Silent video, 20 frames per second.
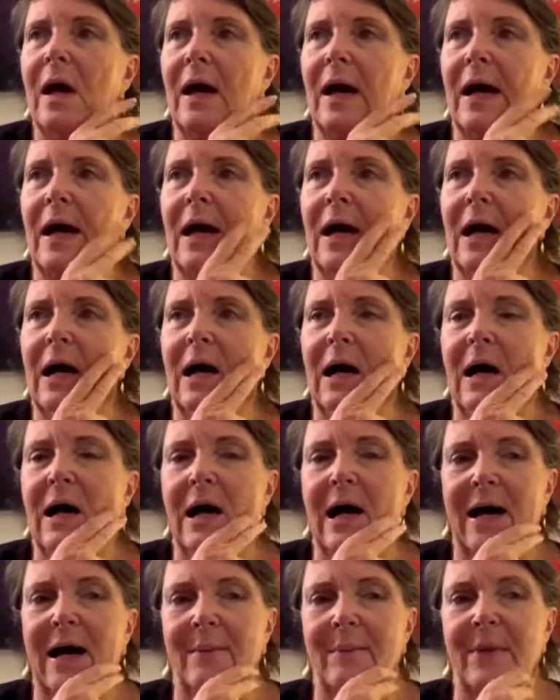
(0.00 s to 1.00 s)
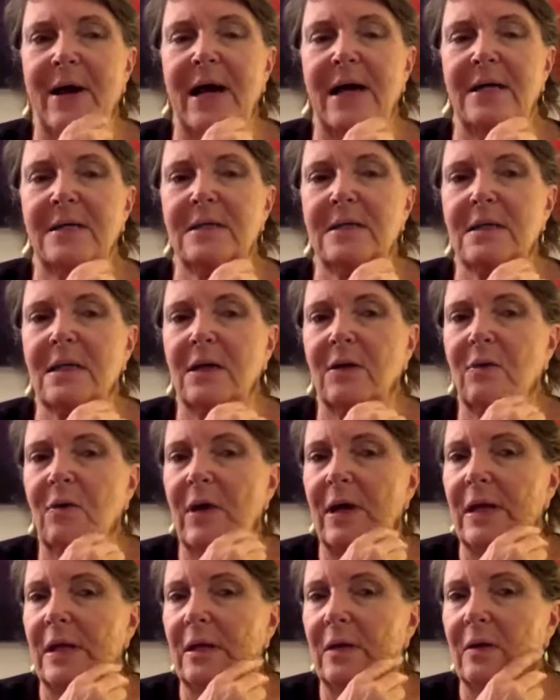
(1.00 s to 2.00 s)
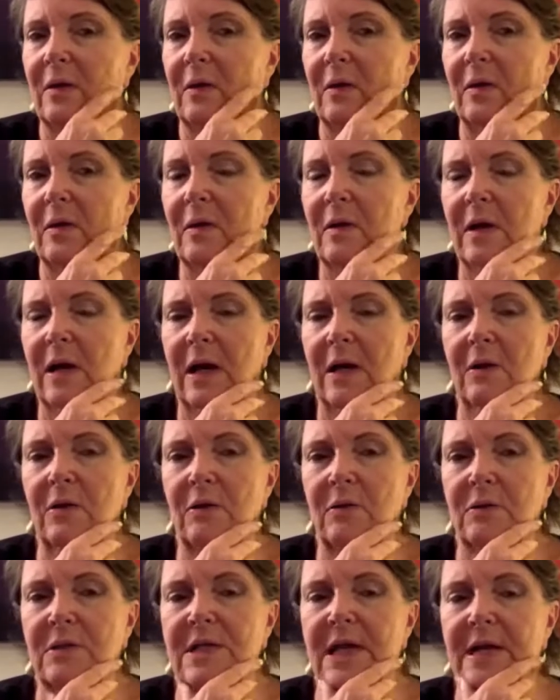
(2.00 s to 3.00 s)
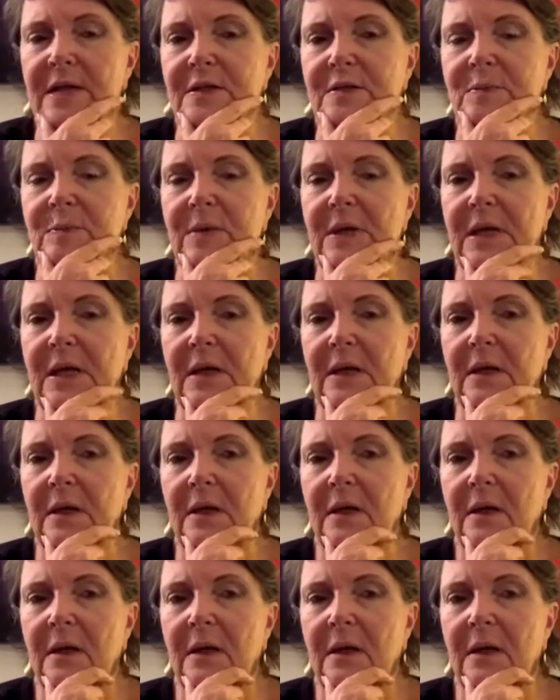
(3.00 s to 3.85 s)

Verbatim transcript: Uh, I'm asking Grey Eagle, who tells me